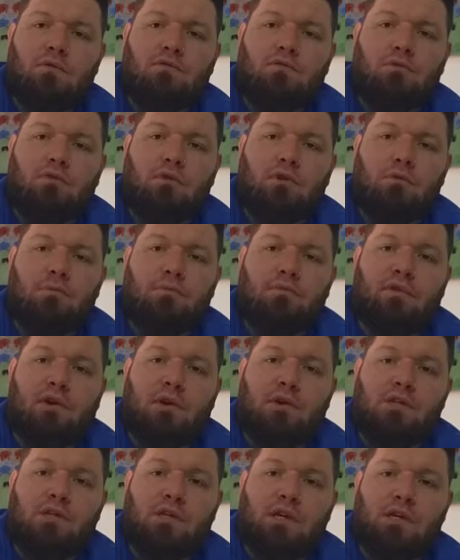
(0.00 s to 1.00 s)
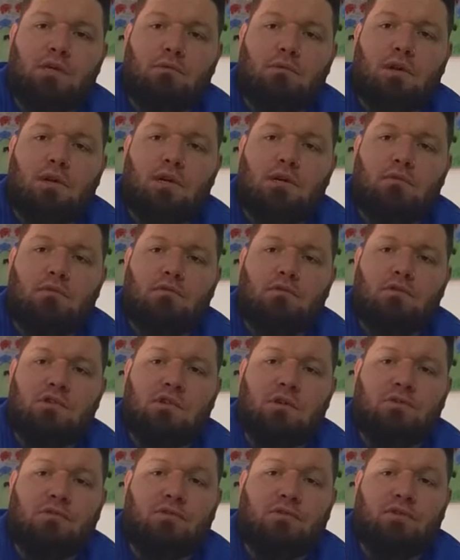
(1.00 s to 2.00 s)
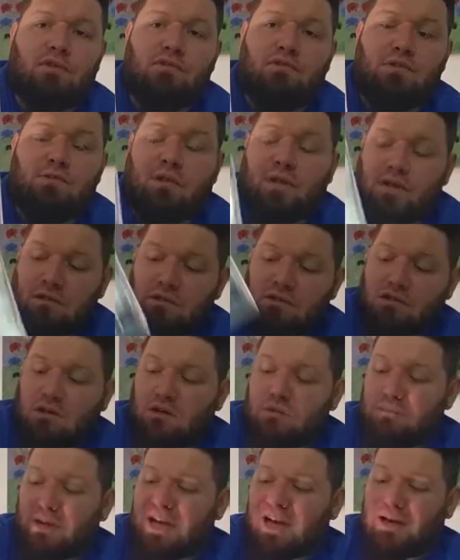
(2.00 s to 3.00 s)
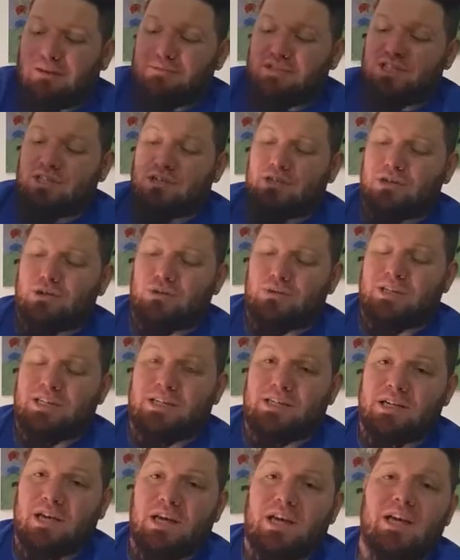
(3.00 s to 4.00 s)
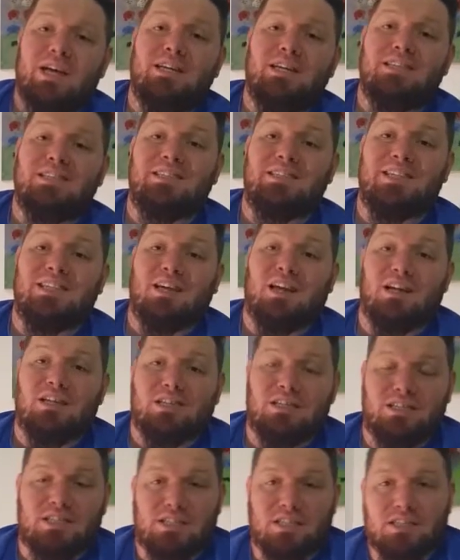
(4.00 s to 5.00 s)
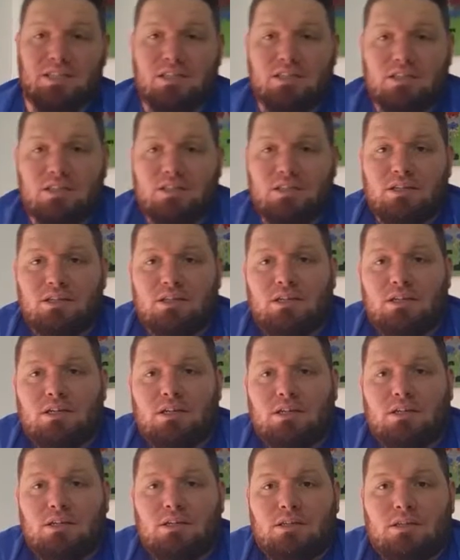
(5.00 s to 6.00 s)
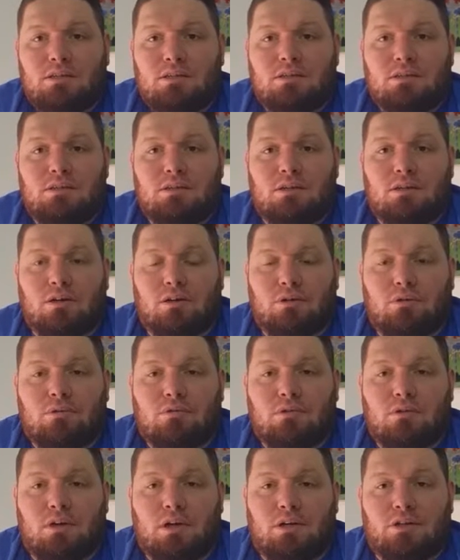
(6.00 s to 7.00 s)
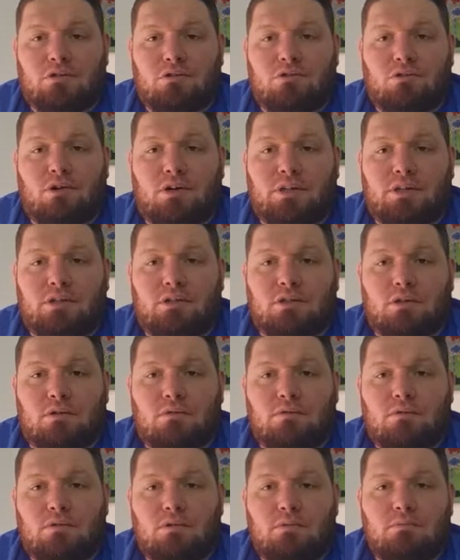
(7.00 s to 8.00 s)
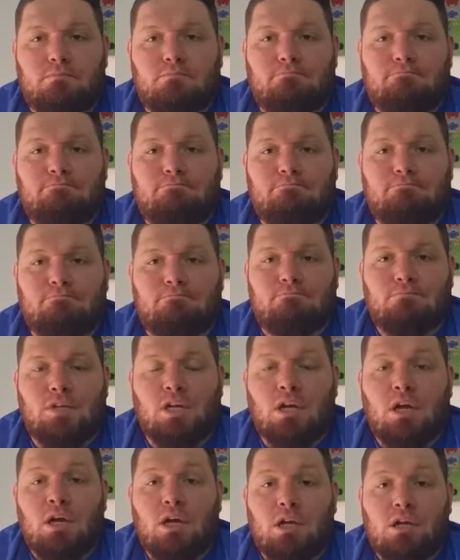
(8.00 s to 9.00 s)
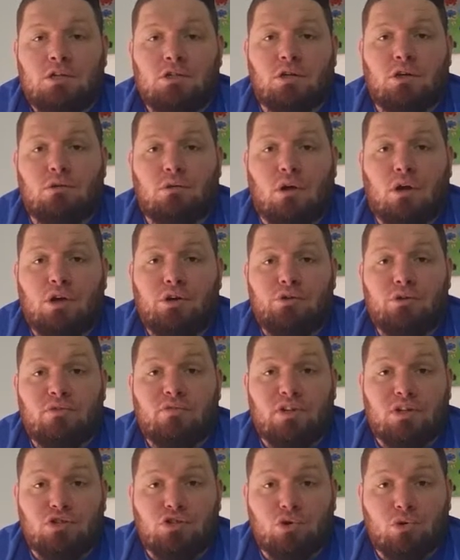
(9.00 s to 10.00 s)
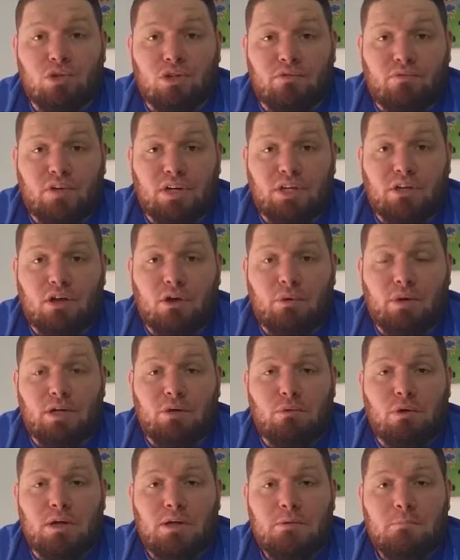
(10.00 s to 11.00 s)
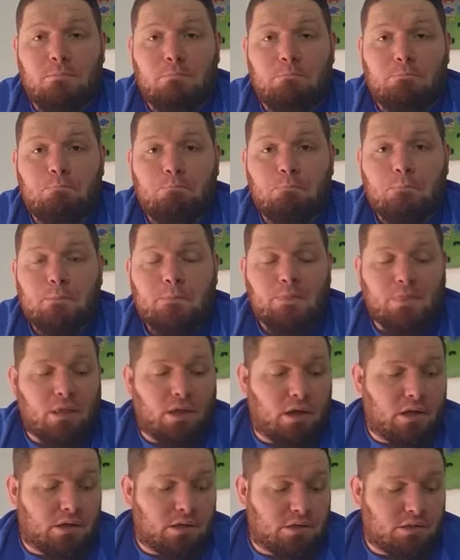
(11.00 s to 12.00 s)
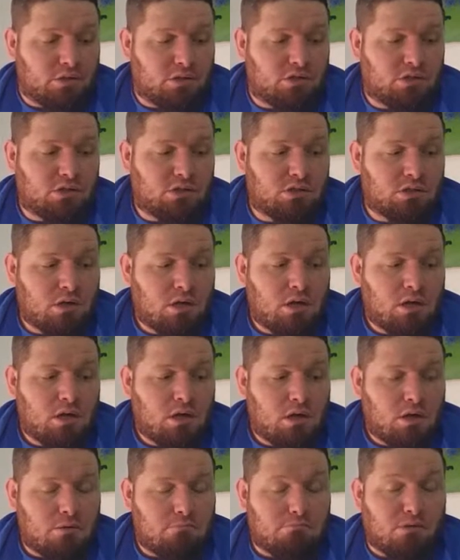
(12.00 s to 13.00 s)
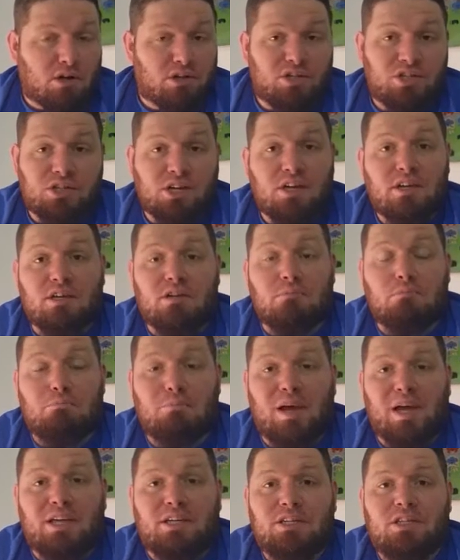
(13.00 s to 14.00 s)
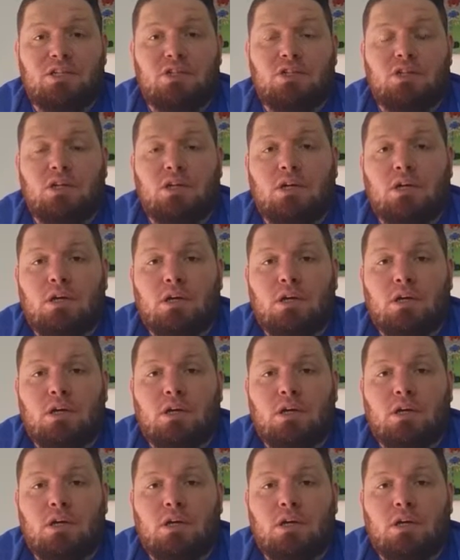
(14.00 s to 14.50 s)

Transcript: for a good price anyway. So for 50 pence, I'm absolutely delighted. So that is great stuff. So I hope you've enjoyed the video anyway. It's my second best